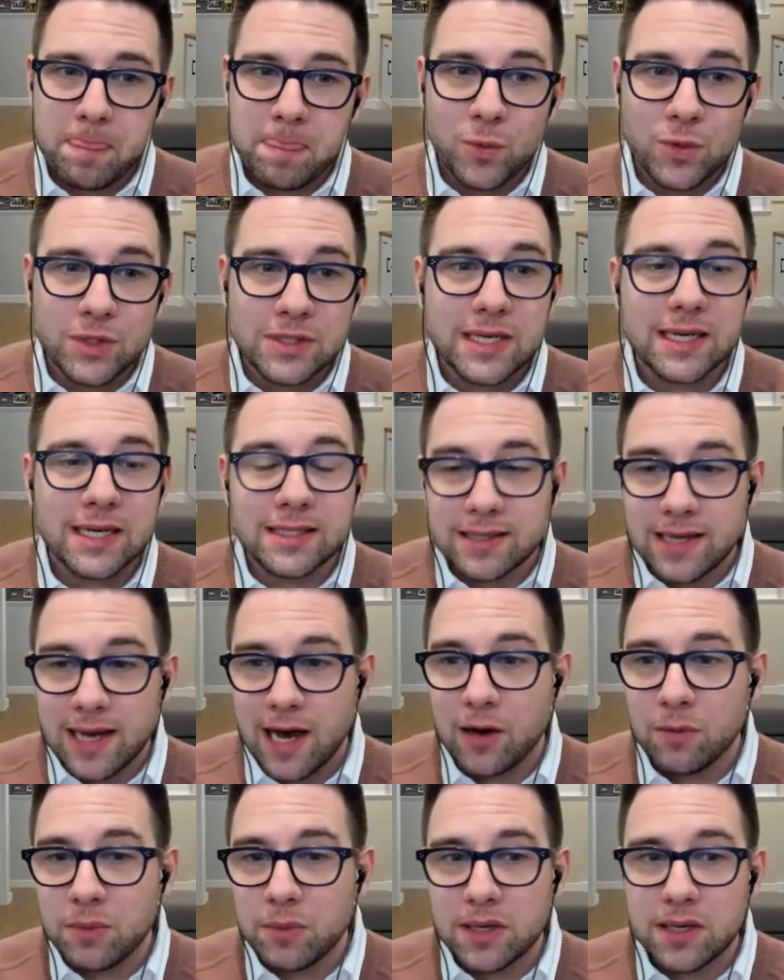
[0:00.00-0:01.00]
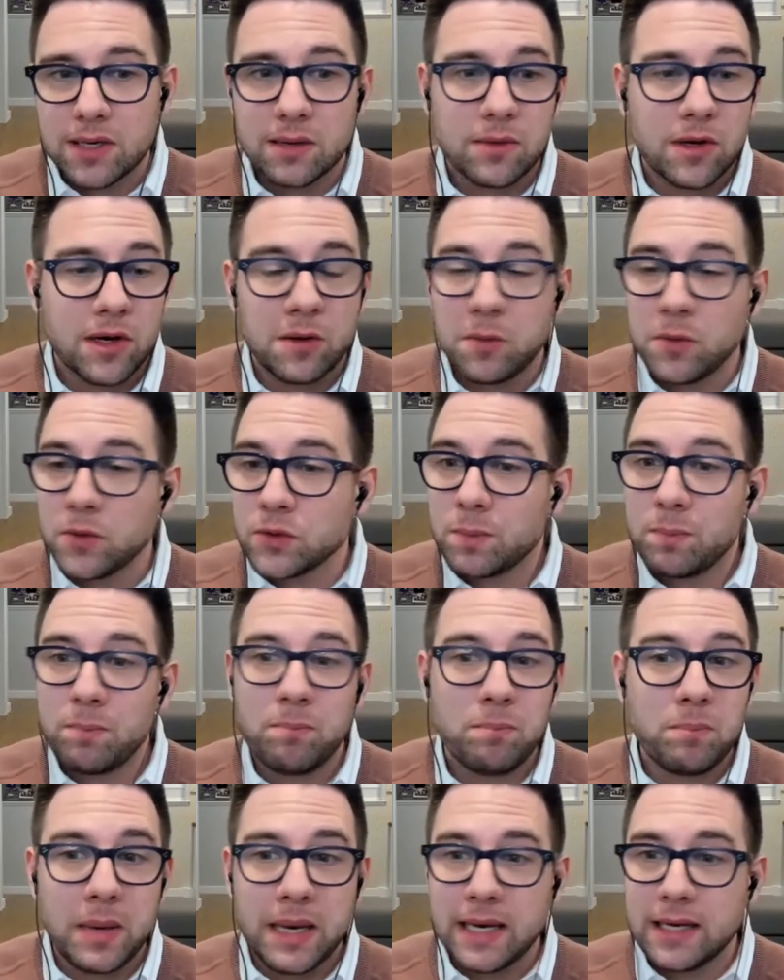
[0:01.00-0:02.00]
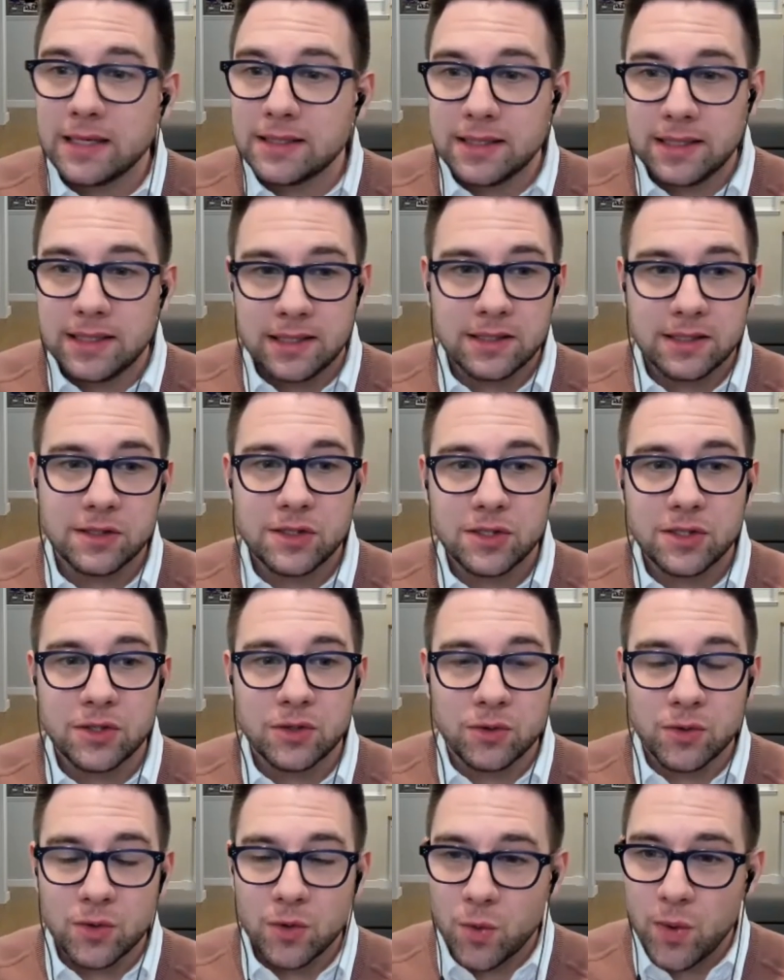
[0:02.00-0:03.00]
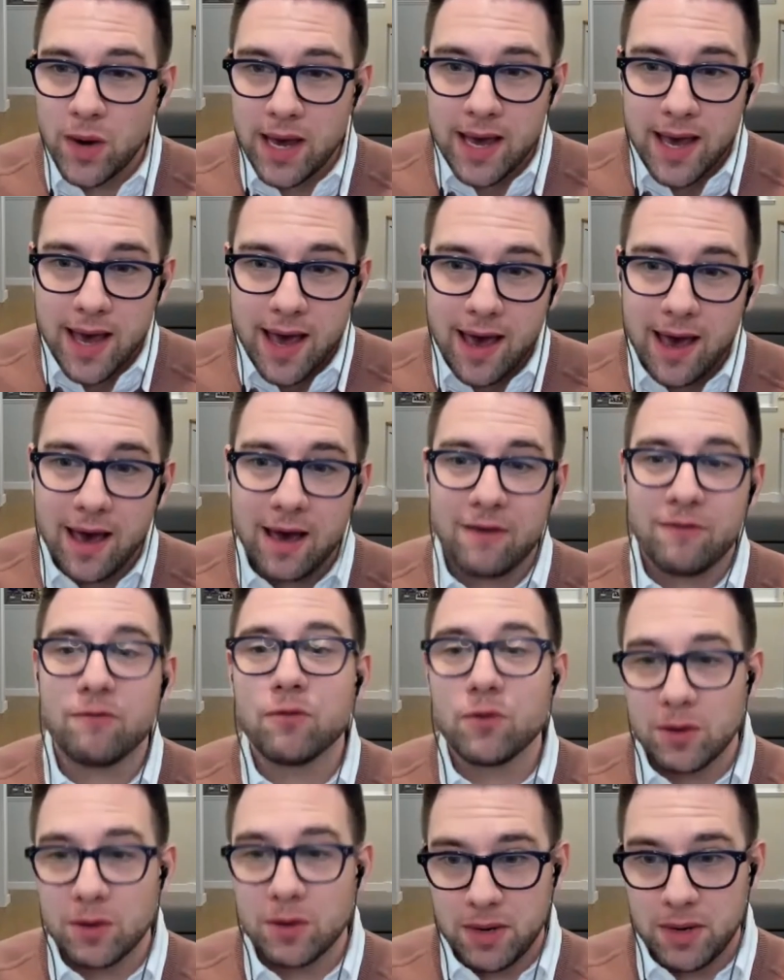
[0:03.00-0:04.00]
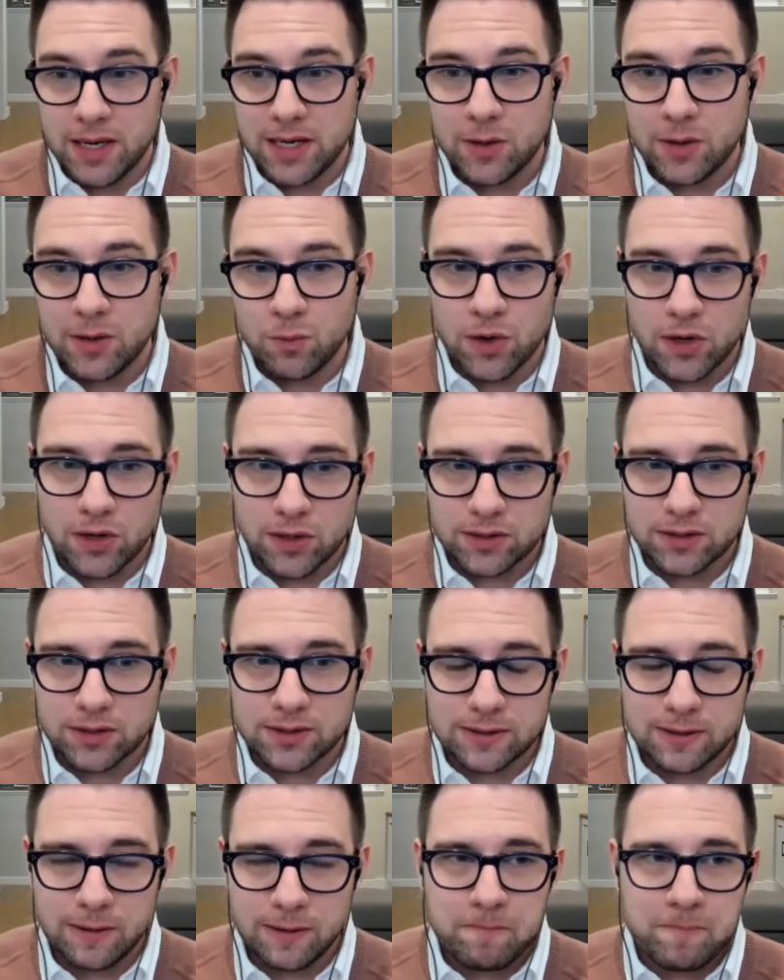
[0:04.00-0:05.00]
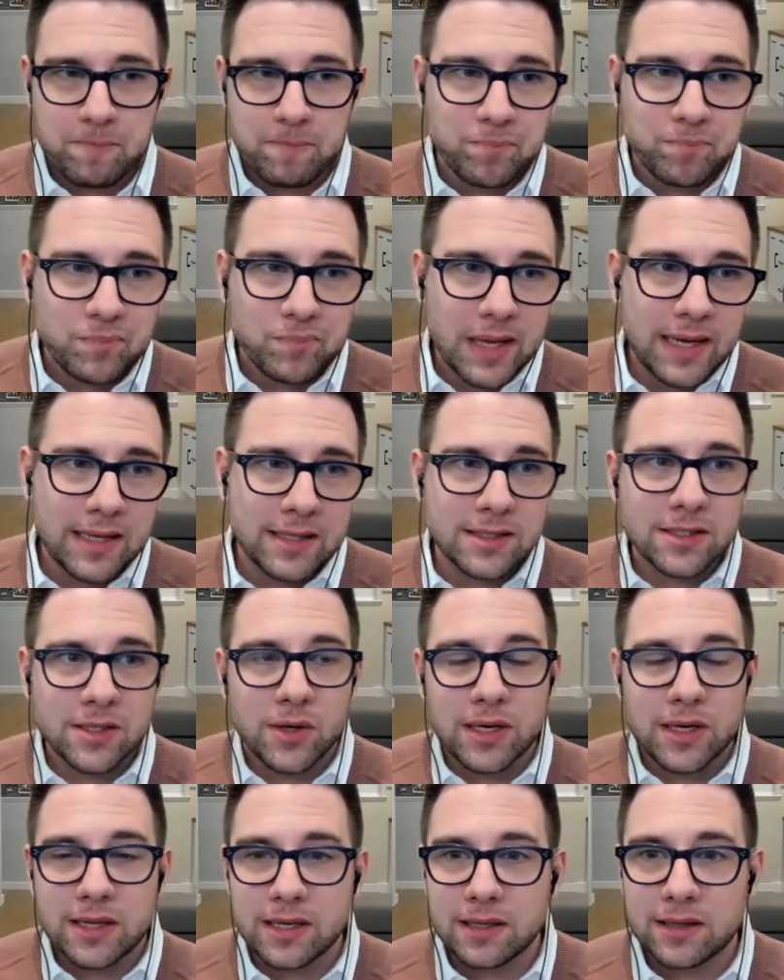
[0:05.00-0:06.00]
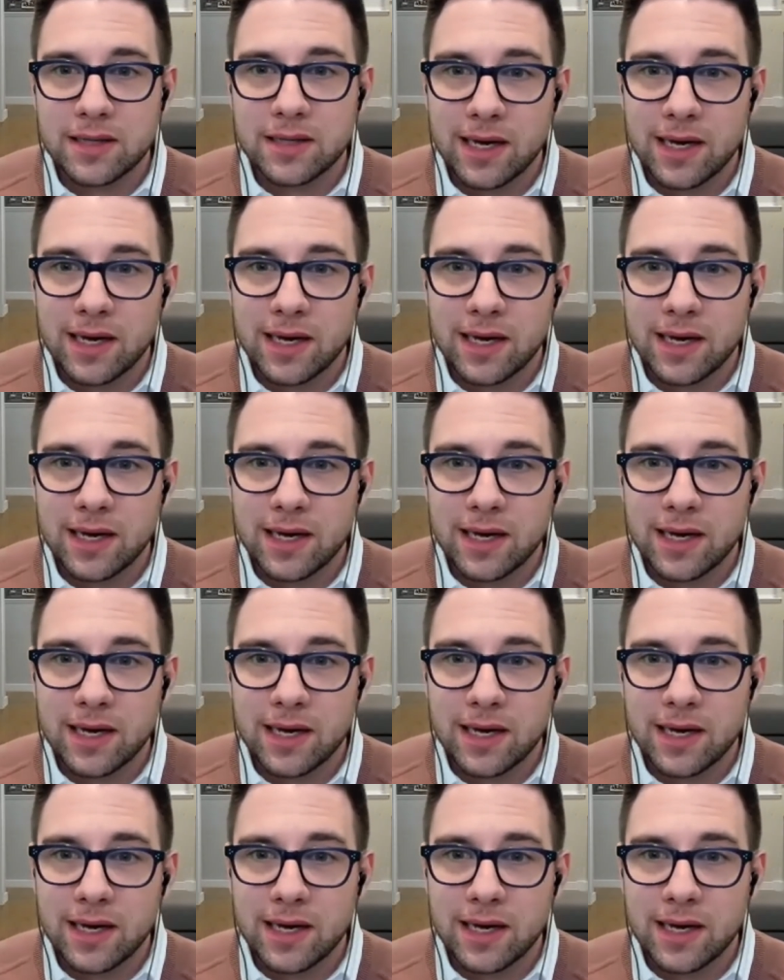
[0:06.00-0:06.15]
which has now become almost baked into the way everybody works. And so I think